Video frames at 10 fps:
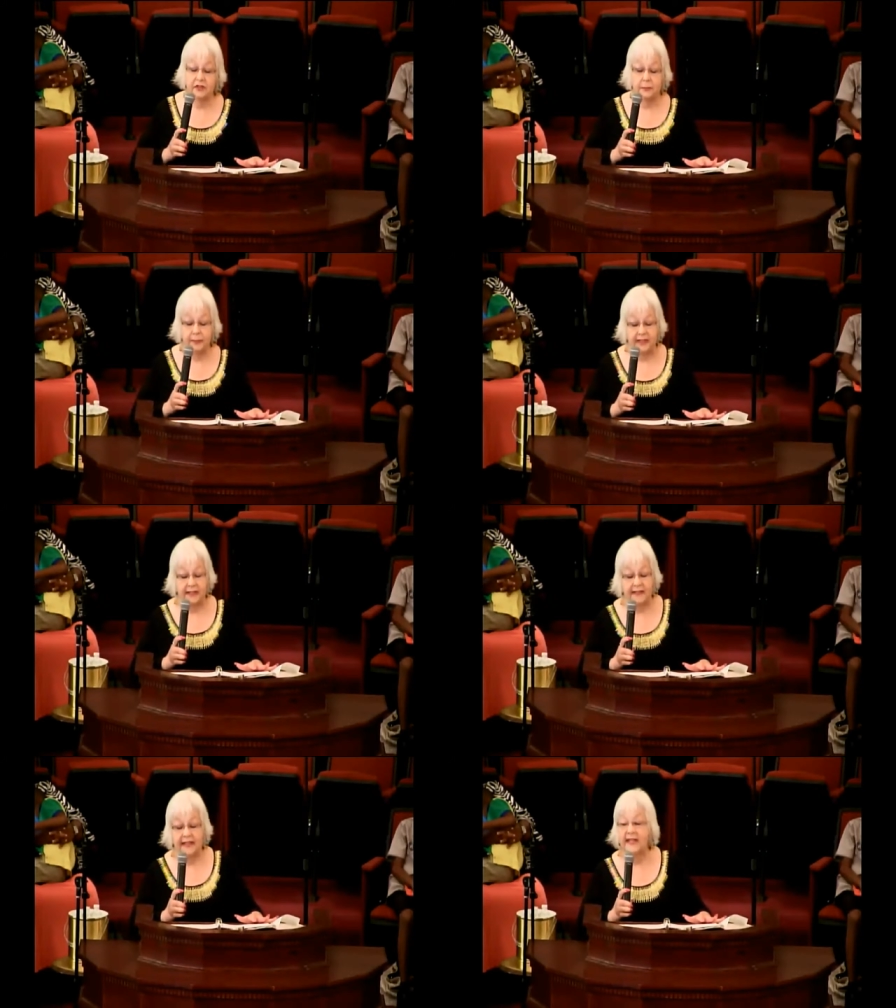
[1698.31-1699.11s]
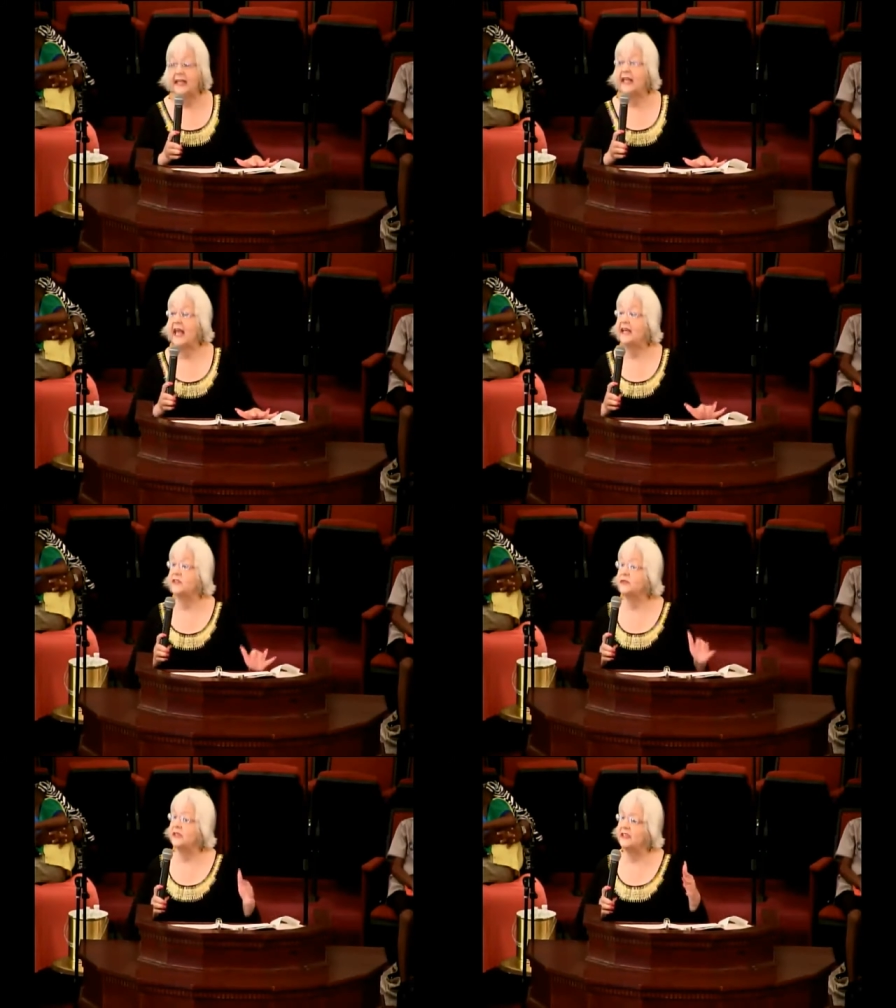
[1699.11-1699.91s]
to be that he
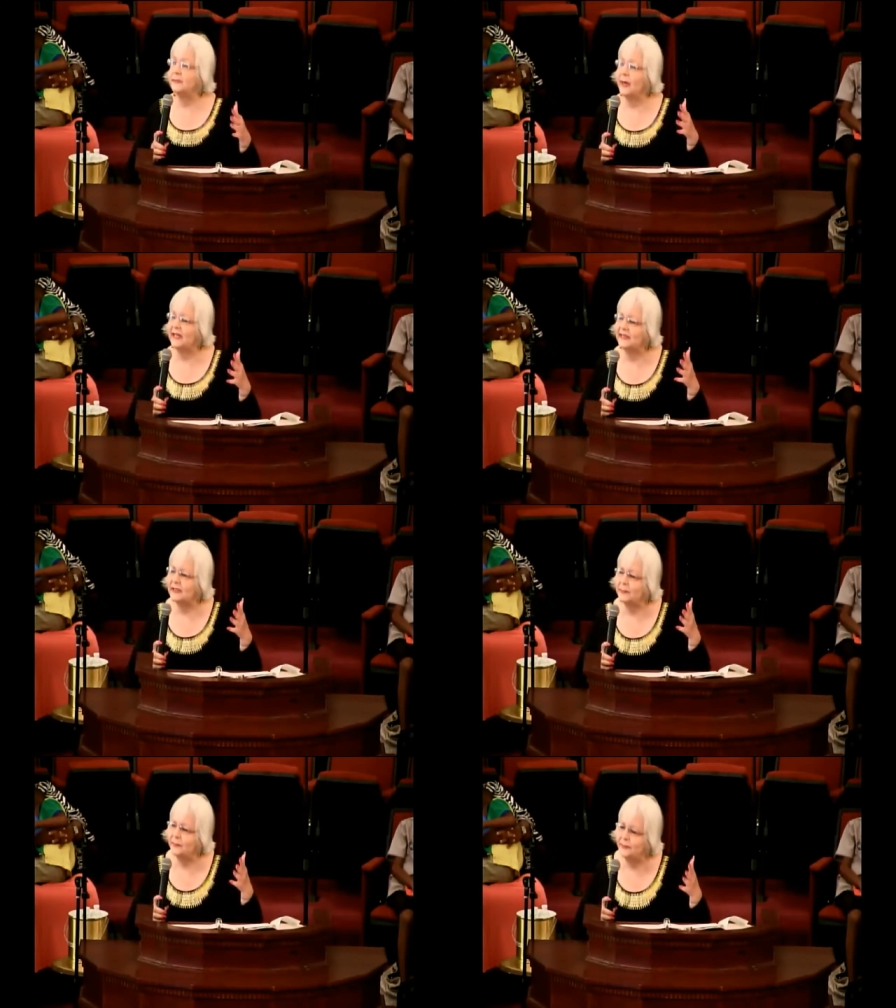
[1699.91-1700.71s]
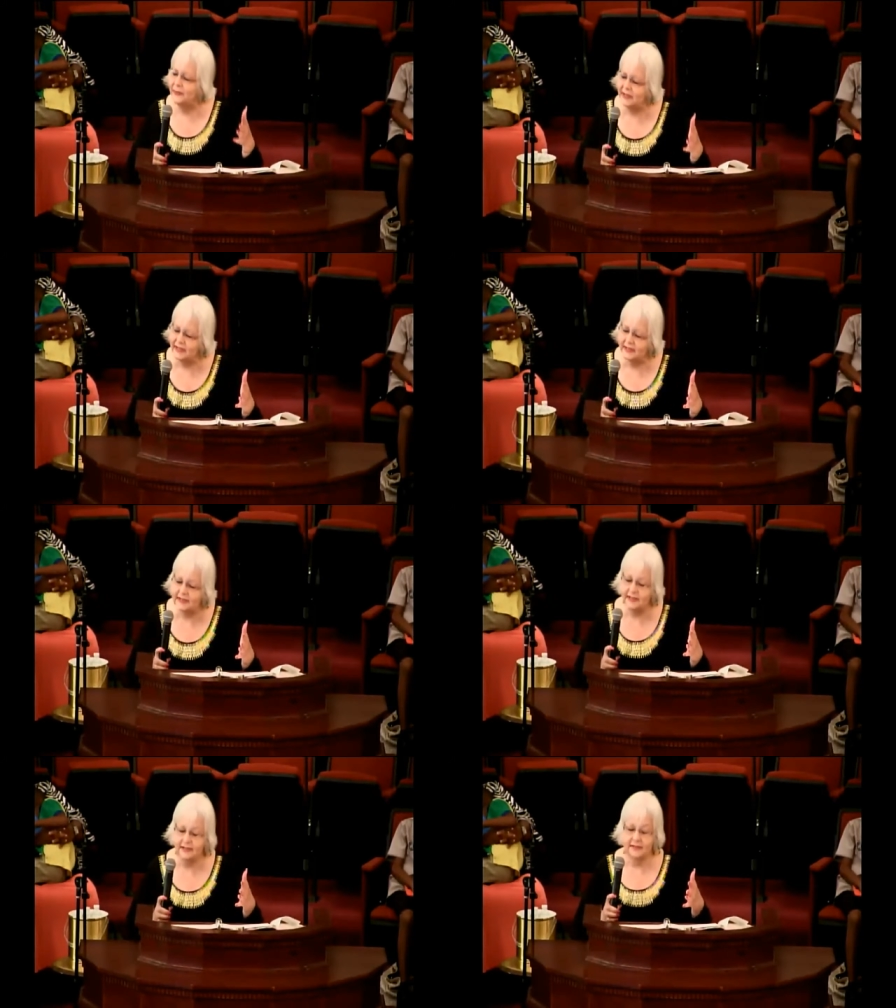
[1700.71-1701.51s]
has
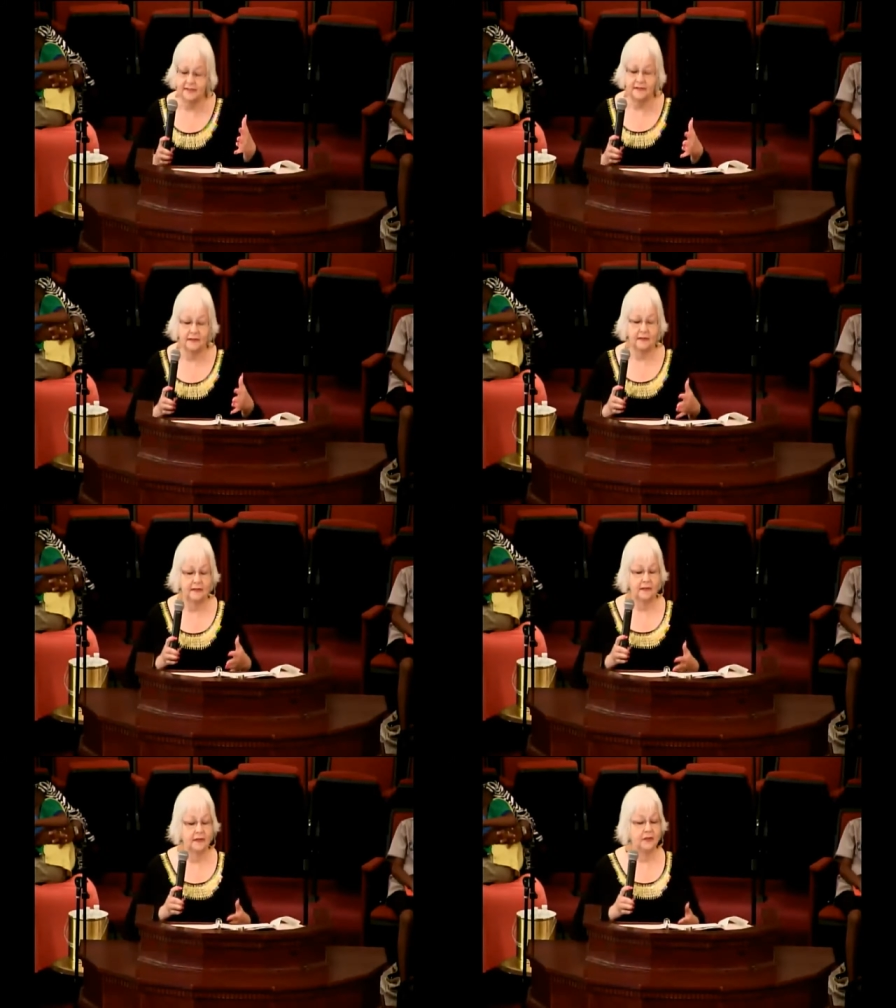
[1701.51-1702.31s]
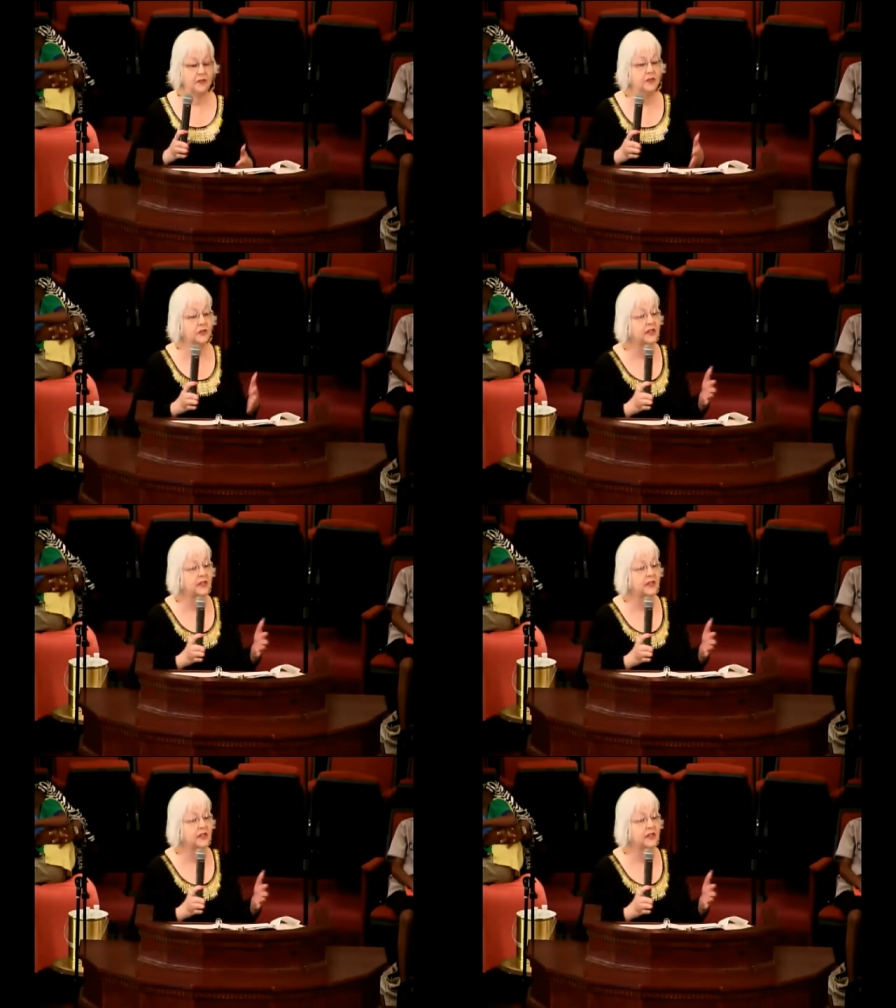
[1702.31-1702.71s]
responsibilities to